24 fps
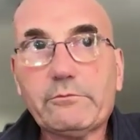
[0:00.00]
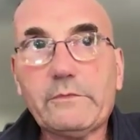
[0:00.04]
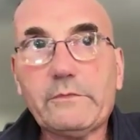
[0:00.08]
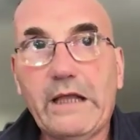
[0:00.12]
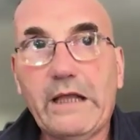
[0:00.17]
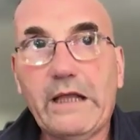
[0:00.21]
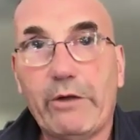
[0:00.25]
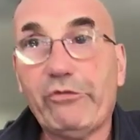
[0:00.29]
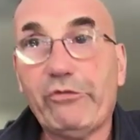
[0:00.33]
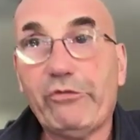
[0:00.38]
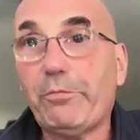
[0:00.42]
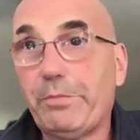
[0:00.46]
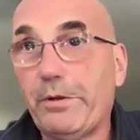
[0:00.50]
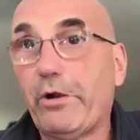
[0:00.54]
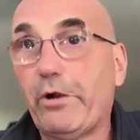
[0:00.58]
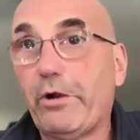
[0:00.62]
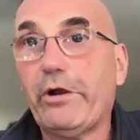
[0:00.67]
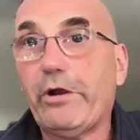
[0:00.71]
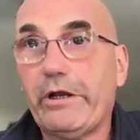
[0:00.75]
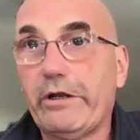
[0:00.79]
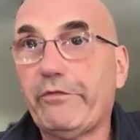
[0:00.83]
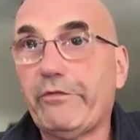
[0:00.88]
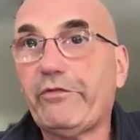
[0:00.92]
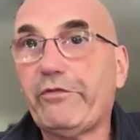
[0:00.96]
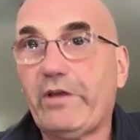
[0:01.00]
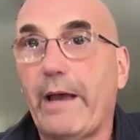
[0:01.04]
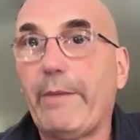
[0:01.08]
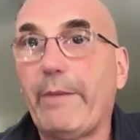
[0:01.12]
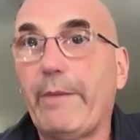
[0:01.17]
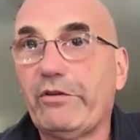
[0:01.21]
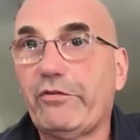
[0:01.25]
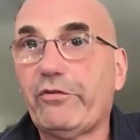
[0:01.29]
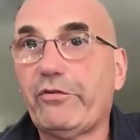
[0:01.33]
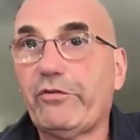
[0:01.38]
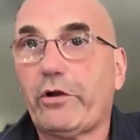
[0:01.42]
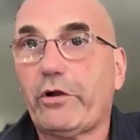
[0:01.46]
that was the period of time
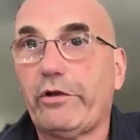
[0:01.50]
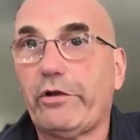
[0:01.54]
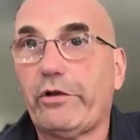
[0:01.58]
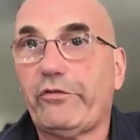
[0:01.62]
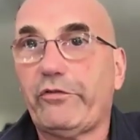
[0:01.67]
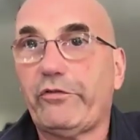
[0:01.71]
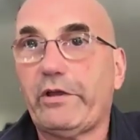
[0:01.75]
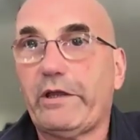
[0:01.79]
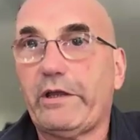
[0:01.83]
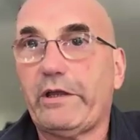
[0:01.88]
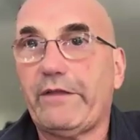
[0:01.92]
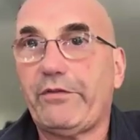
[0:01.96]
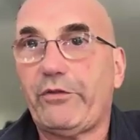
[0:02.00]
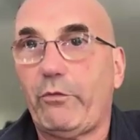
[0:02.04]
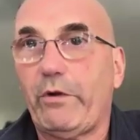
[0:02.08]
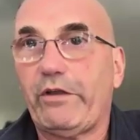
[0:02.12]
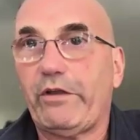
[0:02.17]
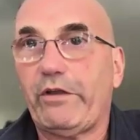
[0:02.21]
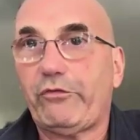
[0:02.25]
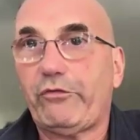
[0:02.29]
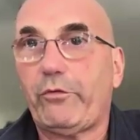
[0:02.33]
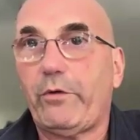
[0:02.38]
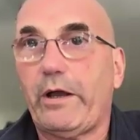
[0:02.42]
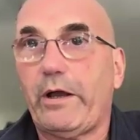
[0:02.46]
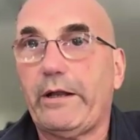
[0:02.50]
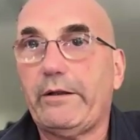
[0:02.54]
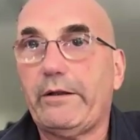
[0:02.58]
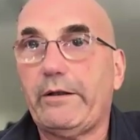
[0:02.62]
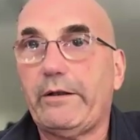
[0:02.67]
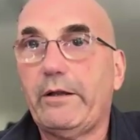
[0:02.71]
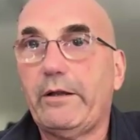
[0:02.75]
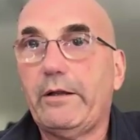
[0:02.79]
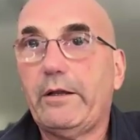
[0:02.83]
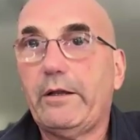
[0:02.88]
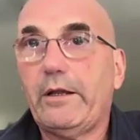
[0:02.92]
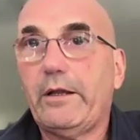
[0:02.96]
it took us to get the restaurant
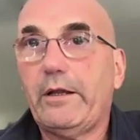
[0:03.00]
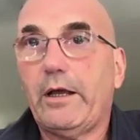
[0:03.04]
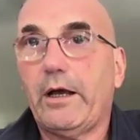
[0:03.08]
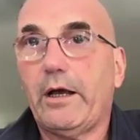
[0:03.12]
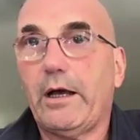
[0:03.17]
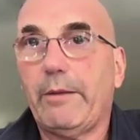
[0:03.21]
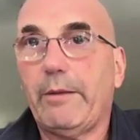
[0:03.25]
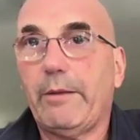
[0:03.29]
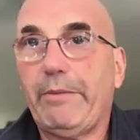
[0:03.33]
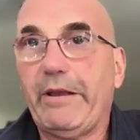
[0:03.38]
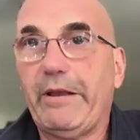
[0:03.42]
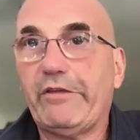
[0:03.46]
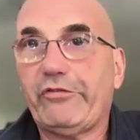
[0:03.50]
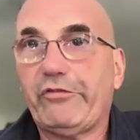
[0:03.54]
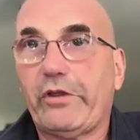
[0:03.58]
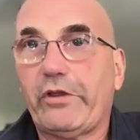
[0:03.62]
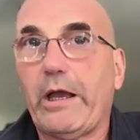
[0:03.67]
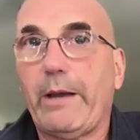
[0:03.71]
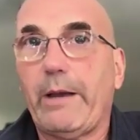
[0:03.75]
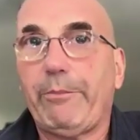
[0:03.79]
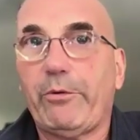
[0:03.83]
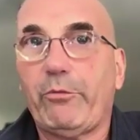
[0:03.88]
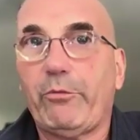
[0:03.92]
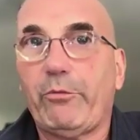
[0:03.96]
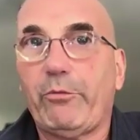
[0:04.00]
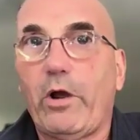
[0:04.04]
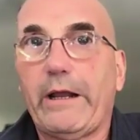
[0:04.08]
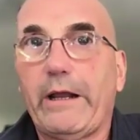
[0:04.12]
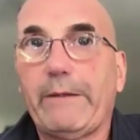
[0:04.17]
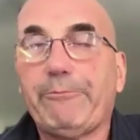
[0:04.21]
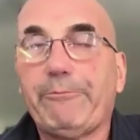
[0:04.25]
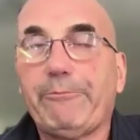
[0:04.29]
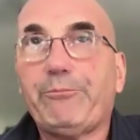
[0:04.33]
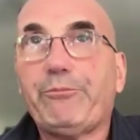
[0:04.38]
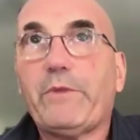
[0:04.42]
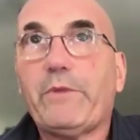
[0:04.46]
basically up and running.
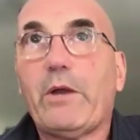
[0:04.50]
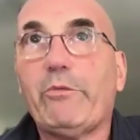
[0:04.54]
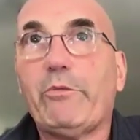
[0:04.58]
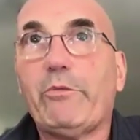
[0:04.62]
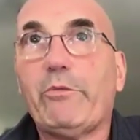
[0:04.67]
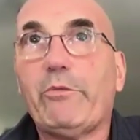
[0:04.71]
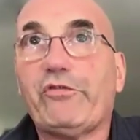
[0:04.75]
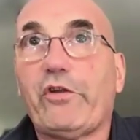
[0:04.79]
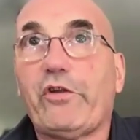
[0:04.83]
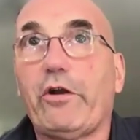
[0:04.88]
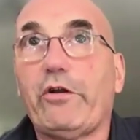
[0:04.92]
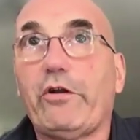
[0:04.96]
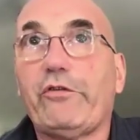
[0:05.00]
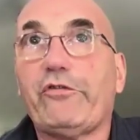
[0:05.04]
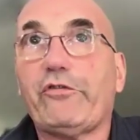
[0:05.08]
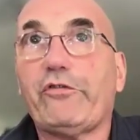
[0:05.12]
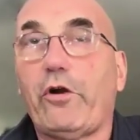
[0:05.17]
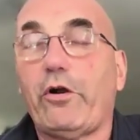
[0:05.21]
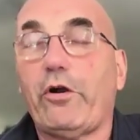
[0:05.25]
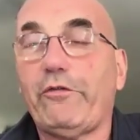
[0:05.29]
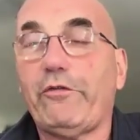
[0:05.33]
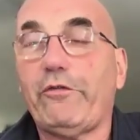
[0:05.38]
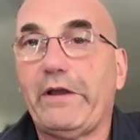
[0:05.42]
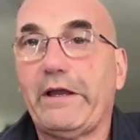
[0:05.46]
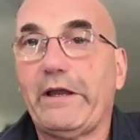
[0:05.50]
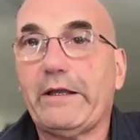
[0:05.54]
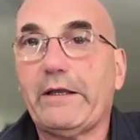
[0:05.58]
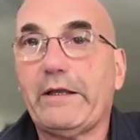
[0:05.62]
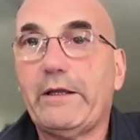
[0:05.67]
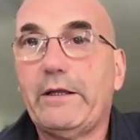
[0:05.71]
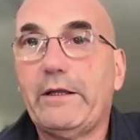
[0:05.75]
And we started serving